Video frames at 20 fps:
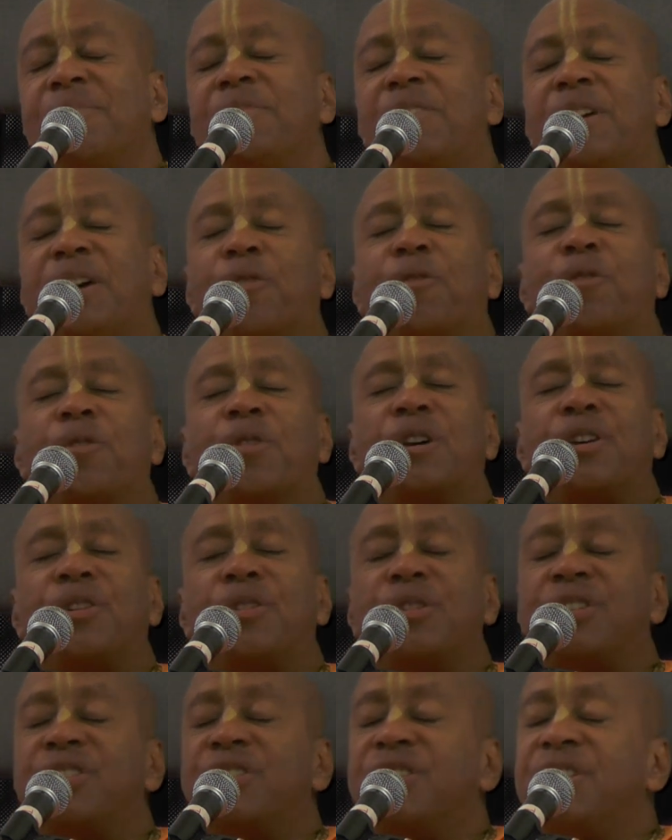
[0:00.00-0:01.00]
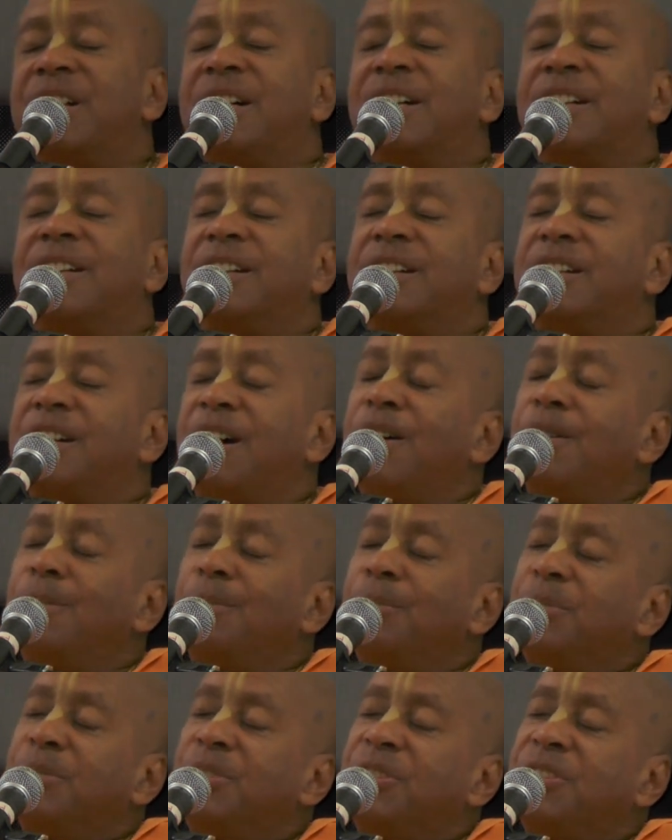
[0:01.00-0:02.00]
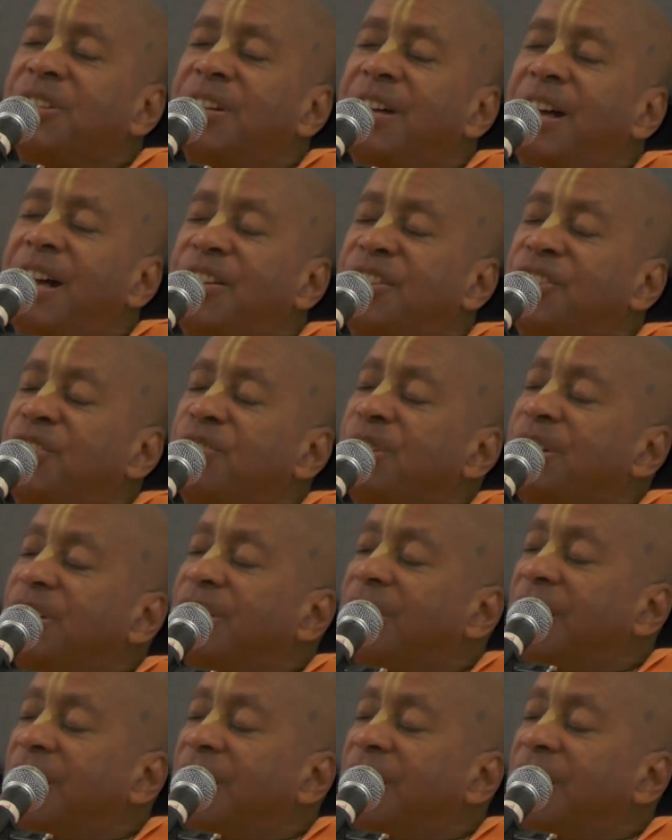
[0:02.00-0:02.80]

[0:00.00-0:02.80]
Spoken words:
Therefore, Krishna comes as Sri